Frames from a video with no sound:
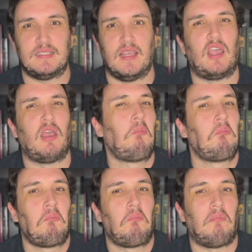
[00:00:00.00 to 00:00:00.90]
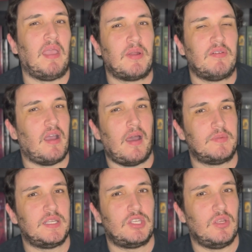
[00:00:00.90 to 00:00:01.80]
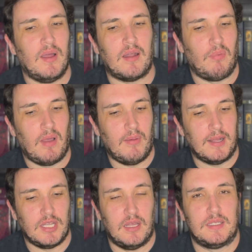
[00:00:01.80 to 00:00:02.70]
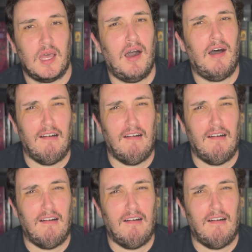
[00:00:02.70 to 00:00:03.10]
Like, make whatever adaptation you want and I'll probably watch it. So.